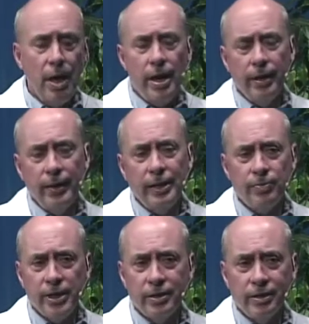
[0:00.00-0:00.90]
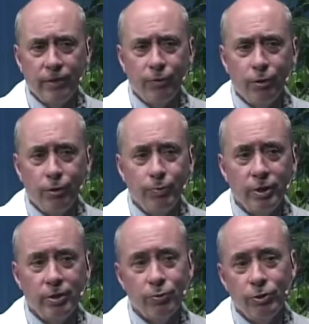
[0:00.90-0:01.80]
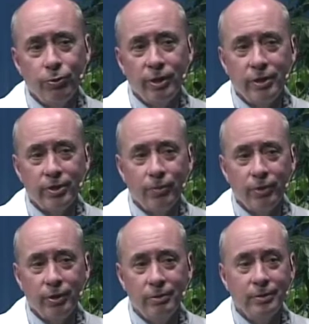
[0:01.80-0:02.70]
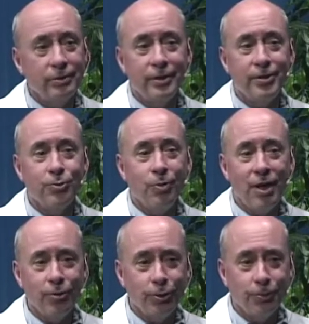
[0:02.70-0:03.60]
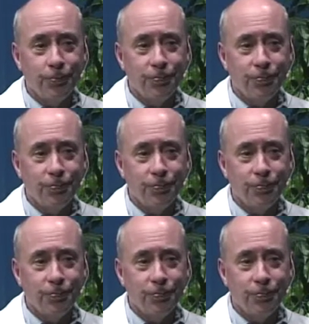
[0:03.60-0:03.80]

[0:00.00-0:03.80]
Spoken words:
And that makes it difficult because we're treating something that doesn't bother you.